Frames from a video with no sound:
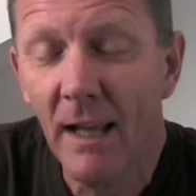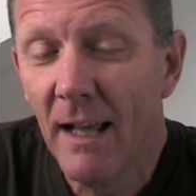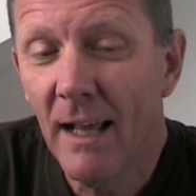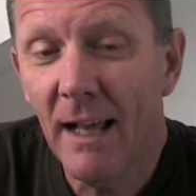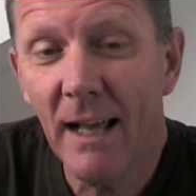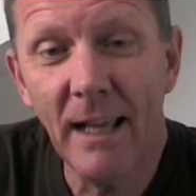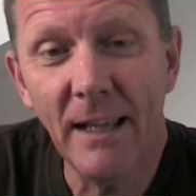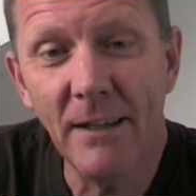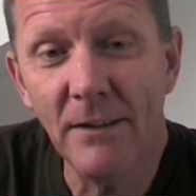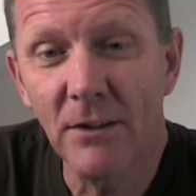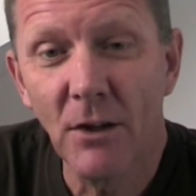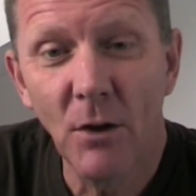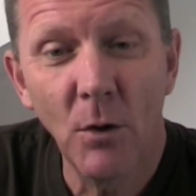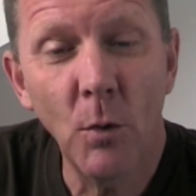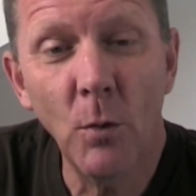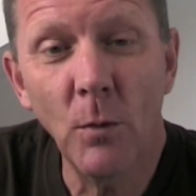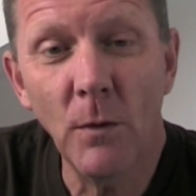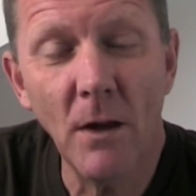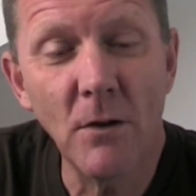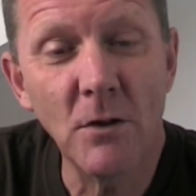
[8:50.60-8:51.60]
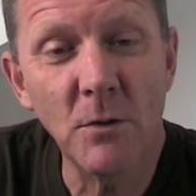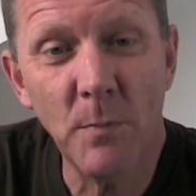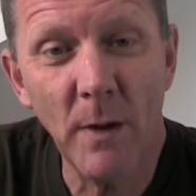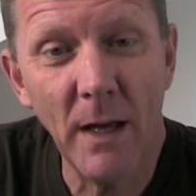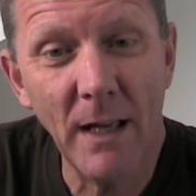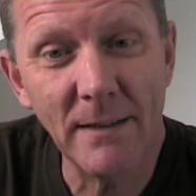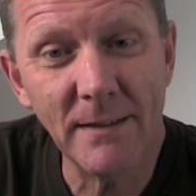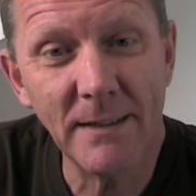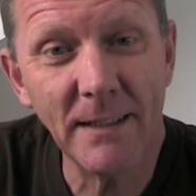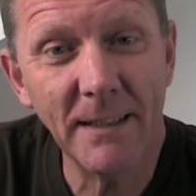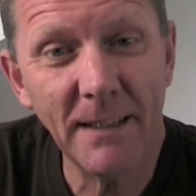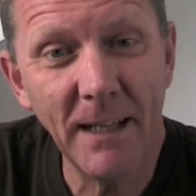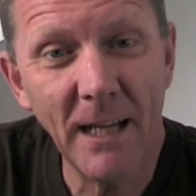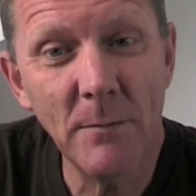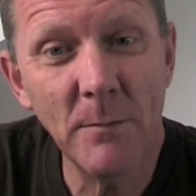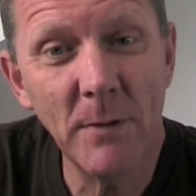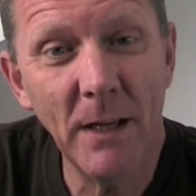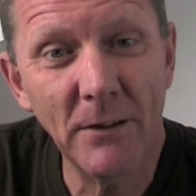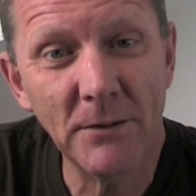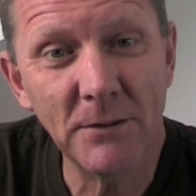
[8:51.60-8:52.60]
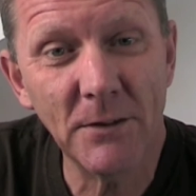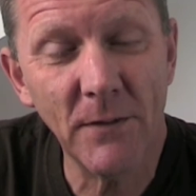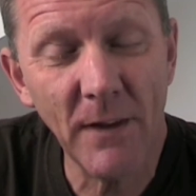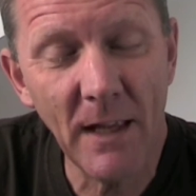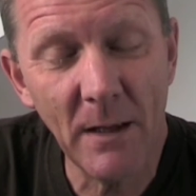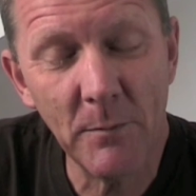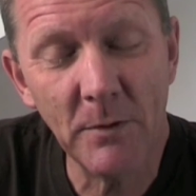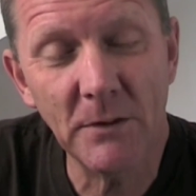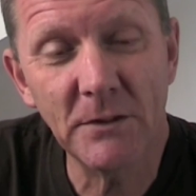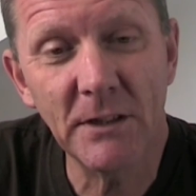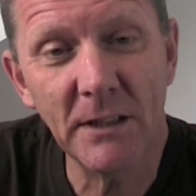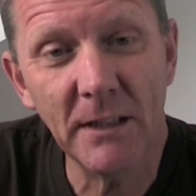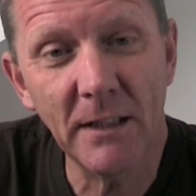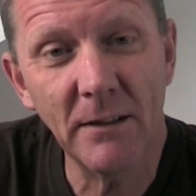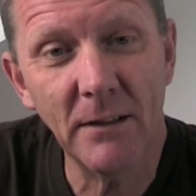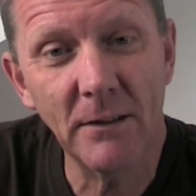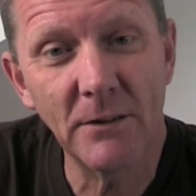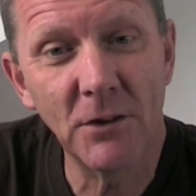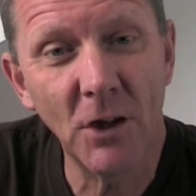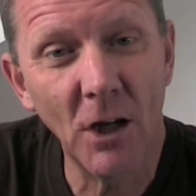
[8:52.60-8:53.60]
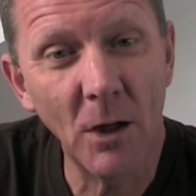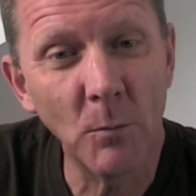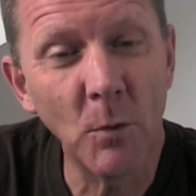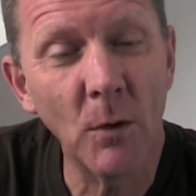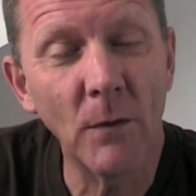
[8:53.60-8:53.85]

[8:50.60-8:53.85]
and all those bands that came out of that particular time,